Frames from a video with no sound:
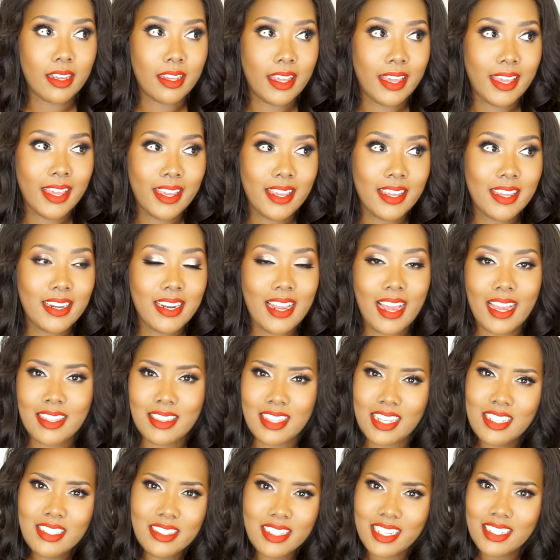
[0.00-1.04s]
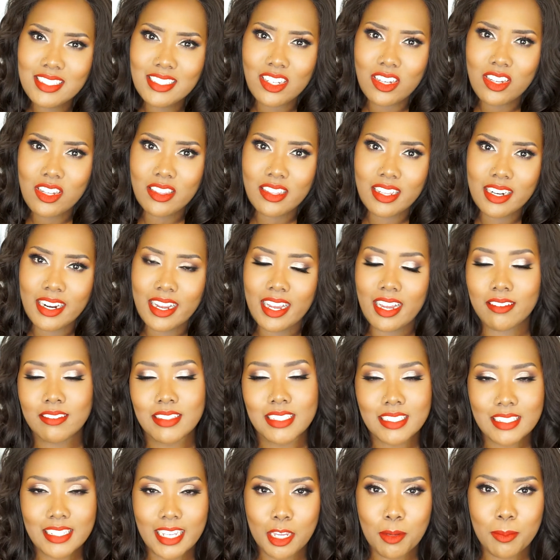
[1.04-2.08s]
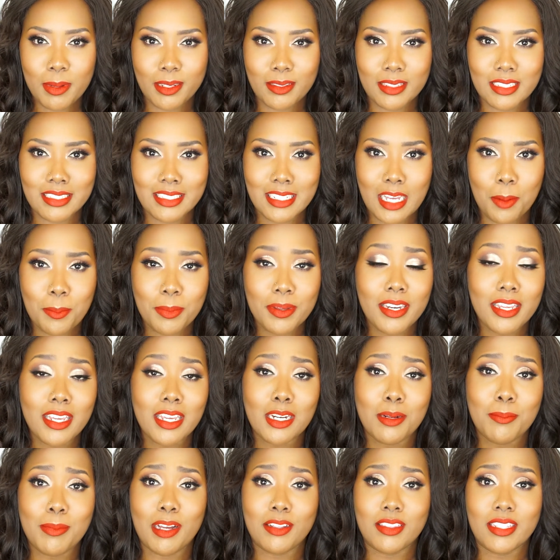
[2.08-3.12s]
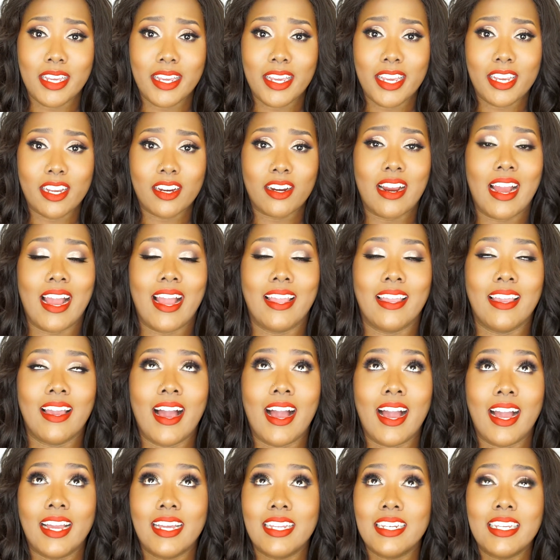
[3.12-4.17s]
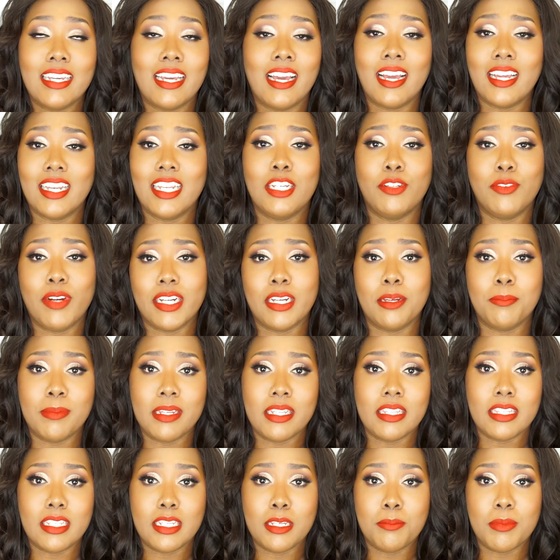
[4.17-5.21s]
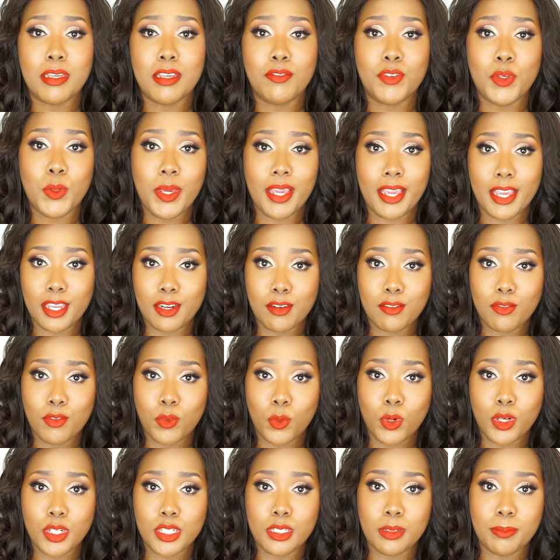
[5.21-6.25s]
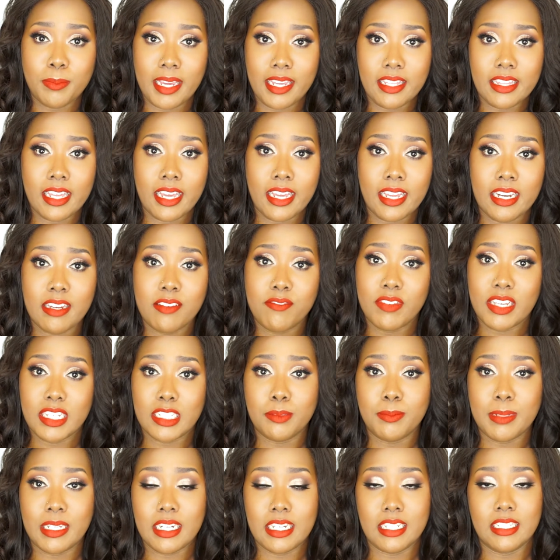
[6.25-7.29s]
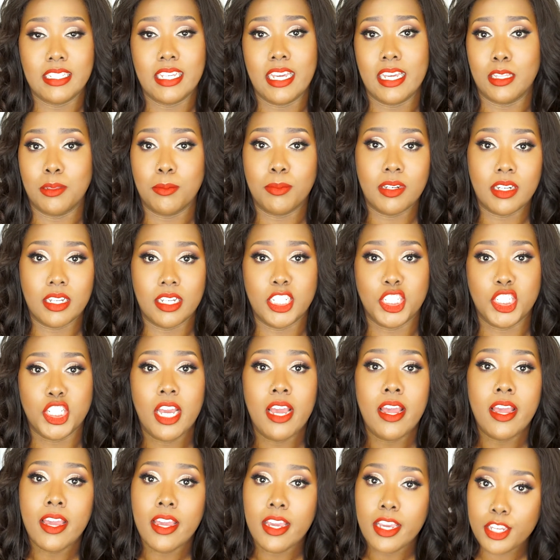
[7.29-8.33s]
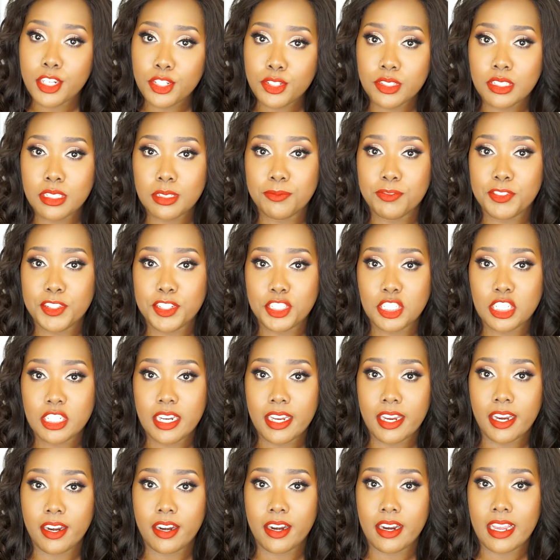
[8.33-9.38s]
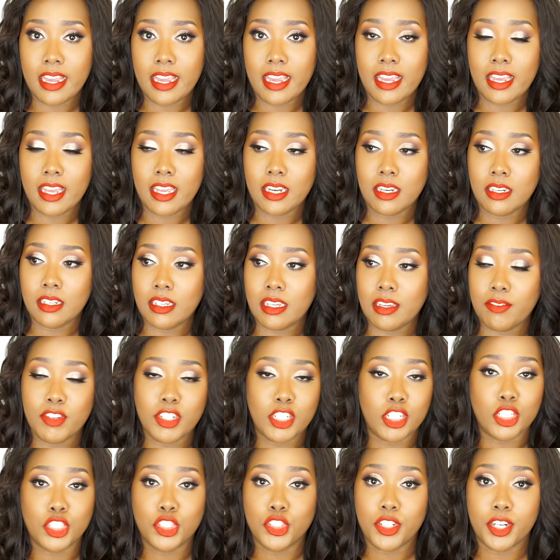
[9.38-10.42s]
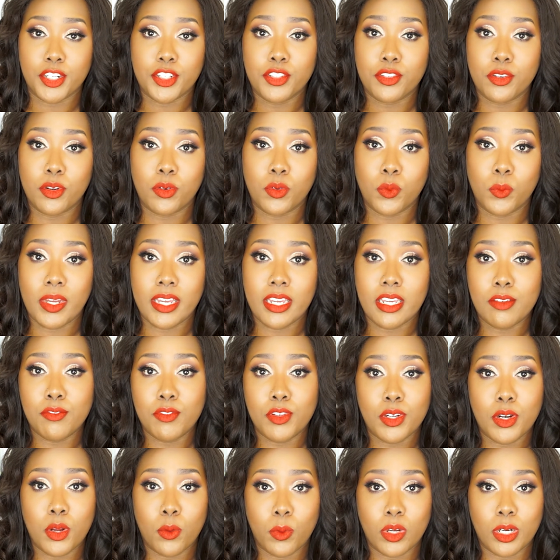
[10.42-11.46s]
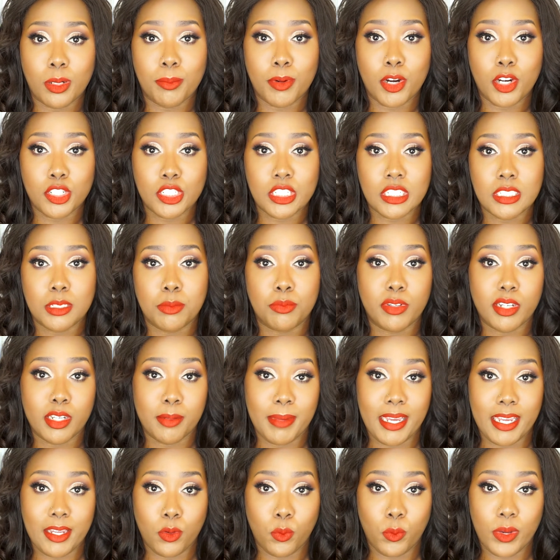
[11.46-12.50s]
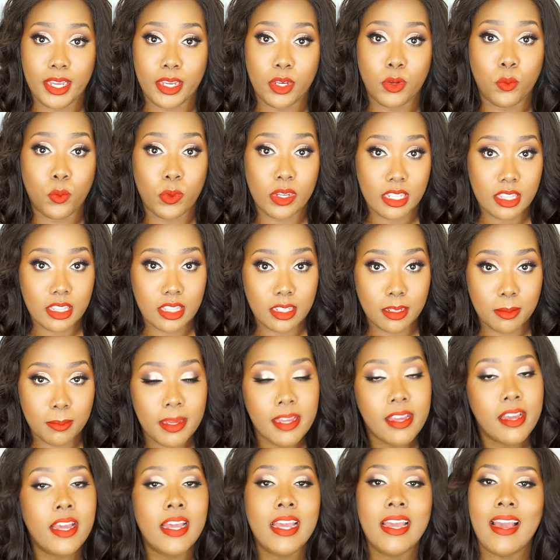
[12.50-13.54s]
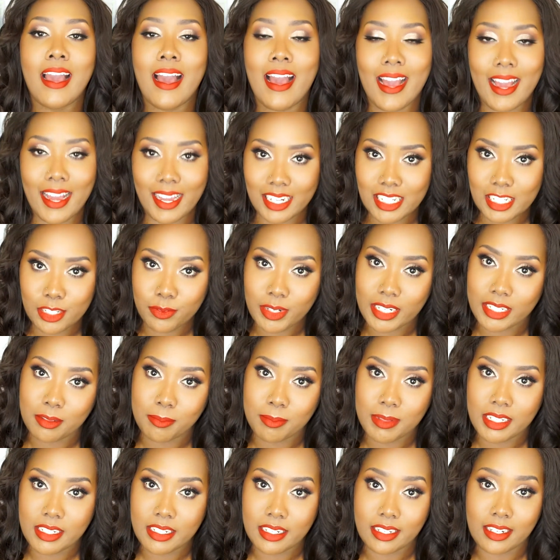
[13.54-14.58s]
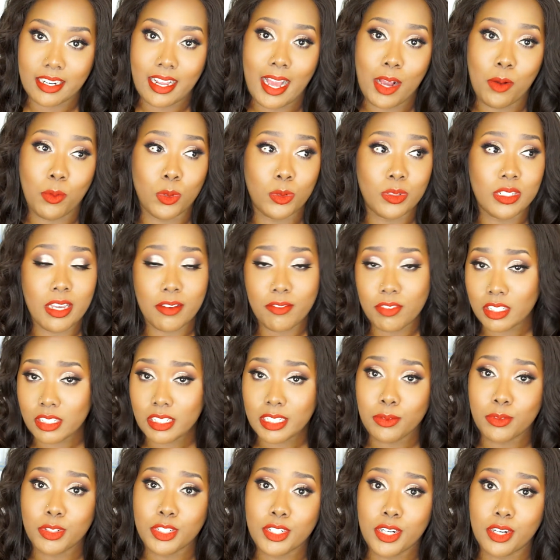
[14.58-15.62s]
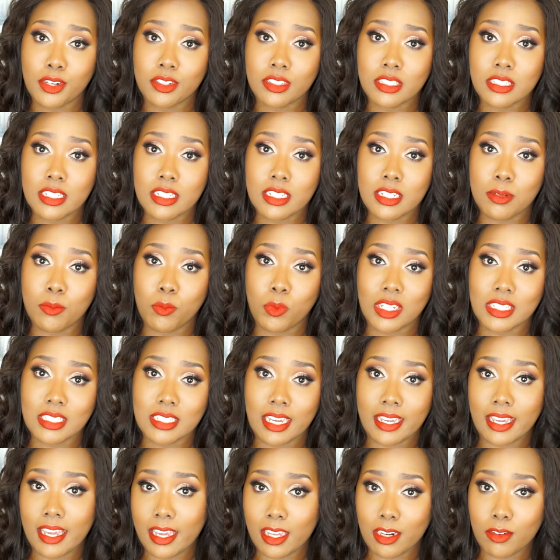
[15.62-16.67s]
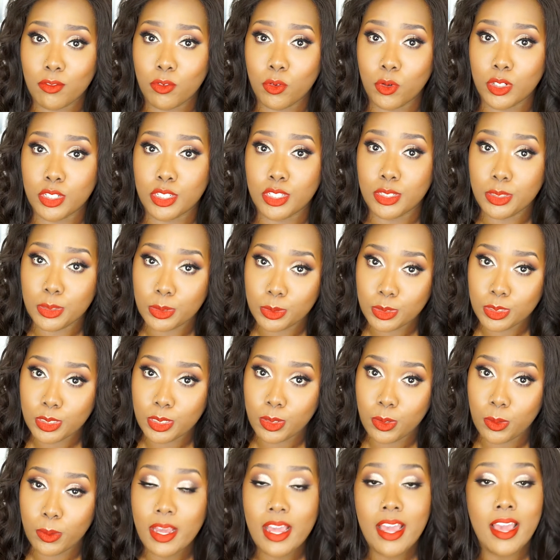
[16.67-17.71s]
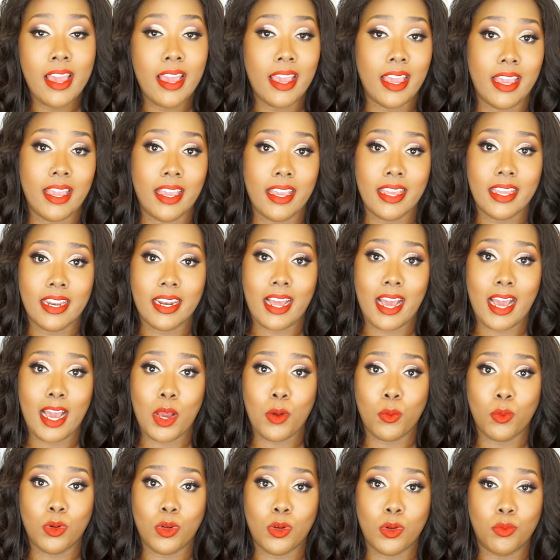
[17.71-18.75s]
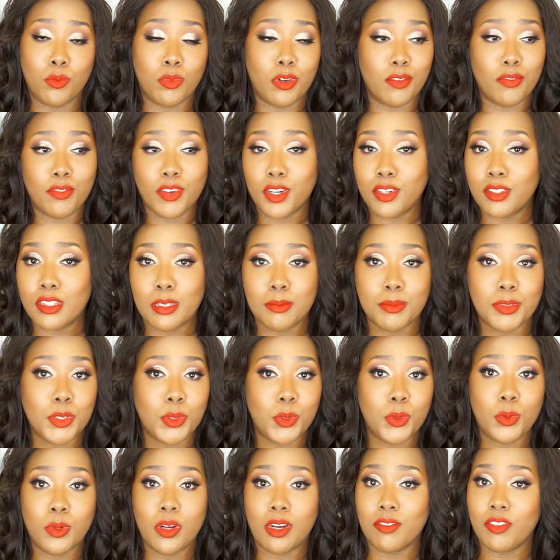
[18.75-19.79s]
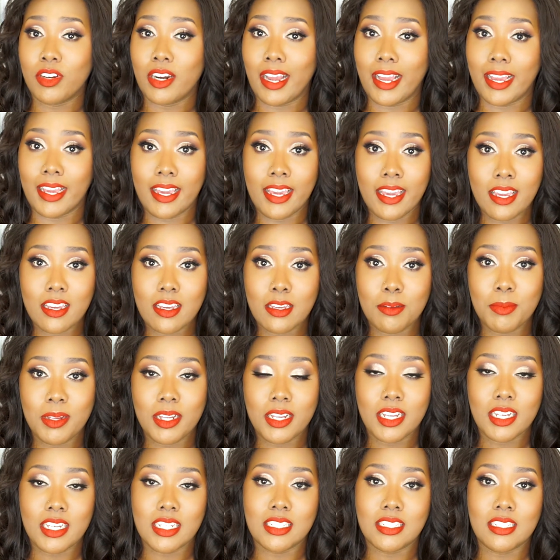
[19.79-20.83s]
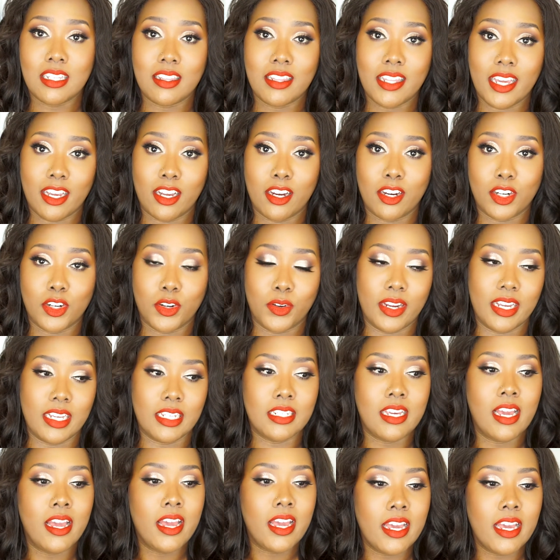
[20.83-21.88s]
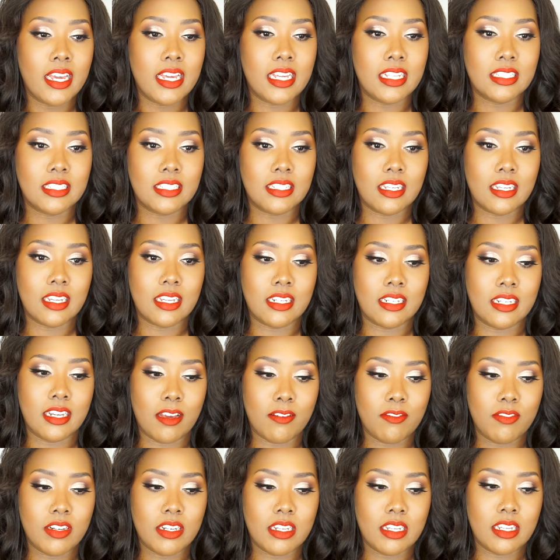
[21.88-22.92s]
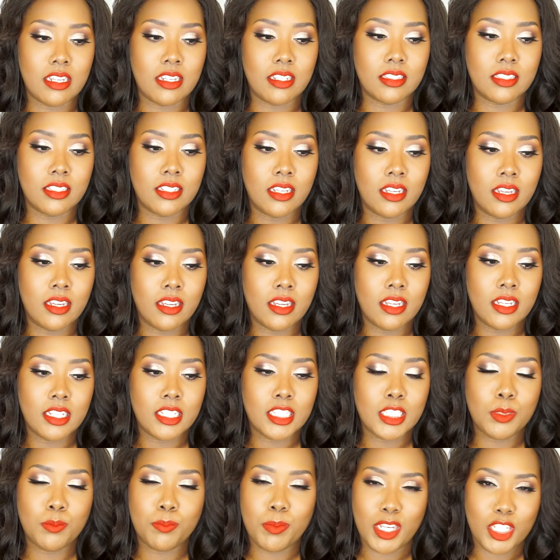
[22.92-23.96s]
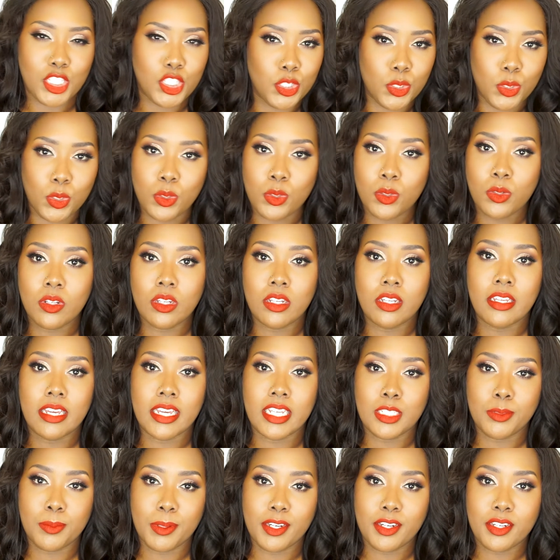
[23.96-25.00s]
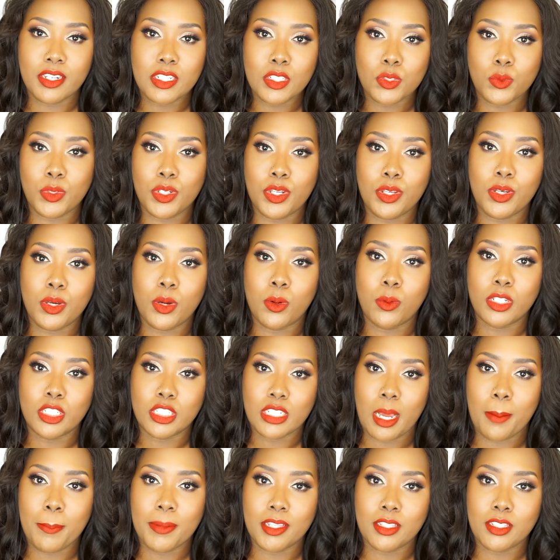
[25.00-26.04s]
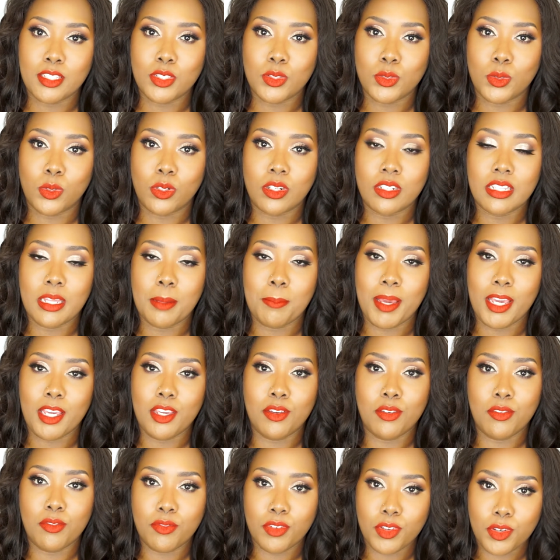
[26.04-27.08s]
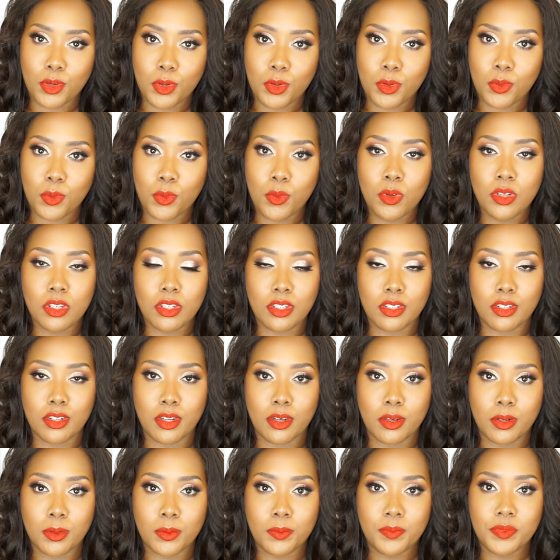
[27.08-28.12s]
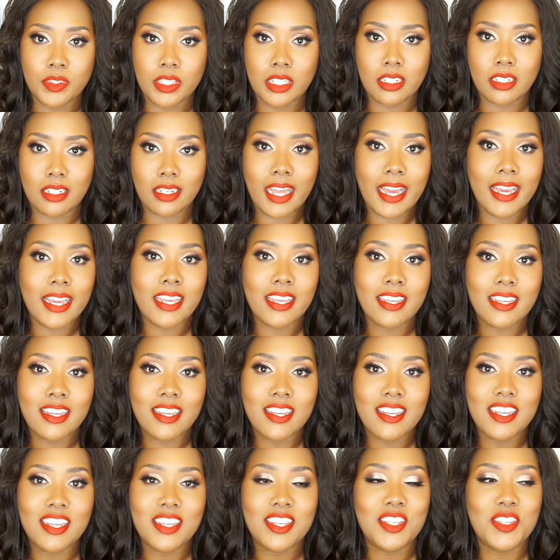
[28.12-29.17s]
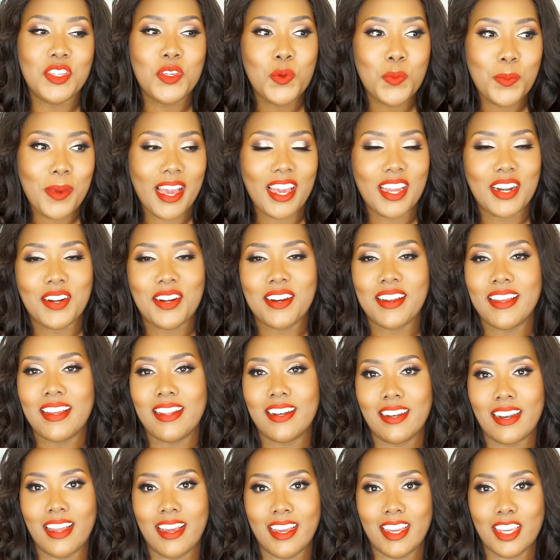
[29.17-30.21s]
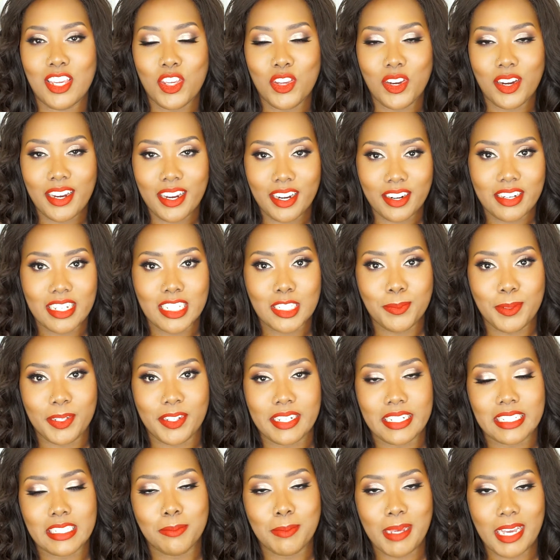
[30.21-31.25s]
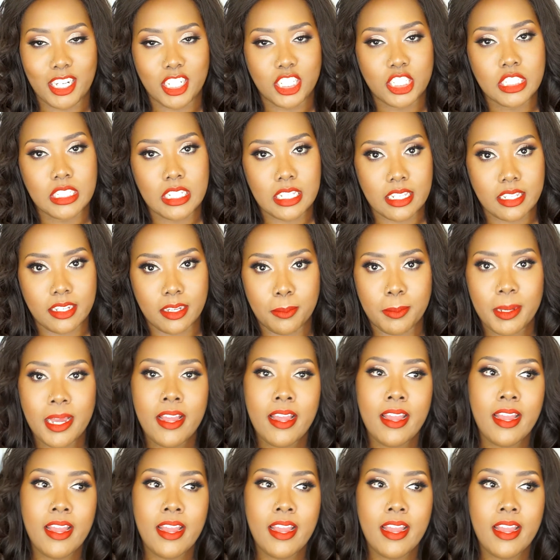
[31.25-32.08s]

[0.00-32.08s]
And I think that's all that I have to say about this company and about the hair. I highly, highly recommend them if you can afford to make that investment and take the plunge into some virgin hair and even construct your own wig if you don't want to purchase a pre-made wig with them. I highly recommend it. I will definitely return to them once I can afford to do so, and I will refer them to whoever I can because they are great. It's a definite special experience when you go and shop in the store. They make you feel, like you matter and like your hair experience matters to them.